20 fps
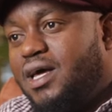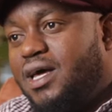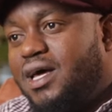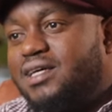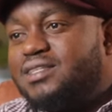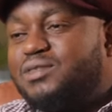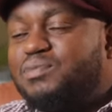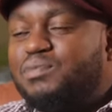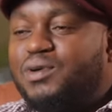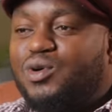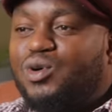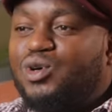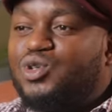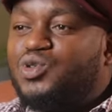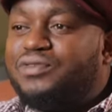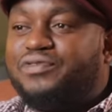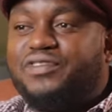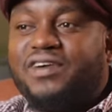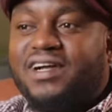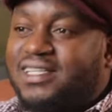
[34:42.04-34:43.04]
Yes,
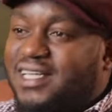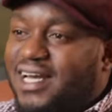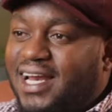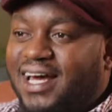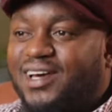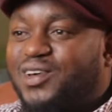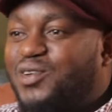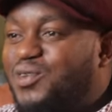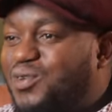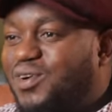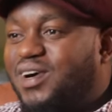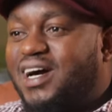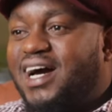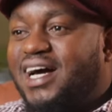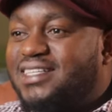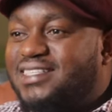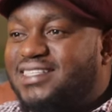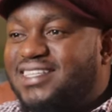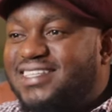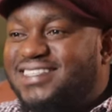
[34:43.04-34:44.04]
because we felt like, you know,
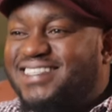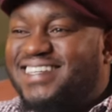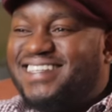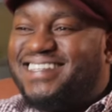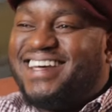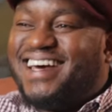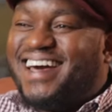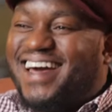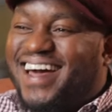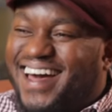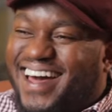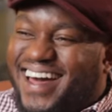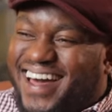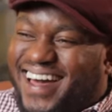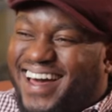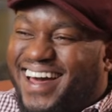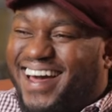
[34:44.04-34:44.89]
guys, this is...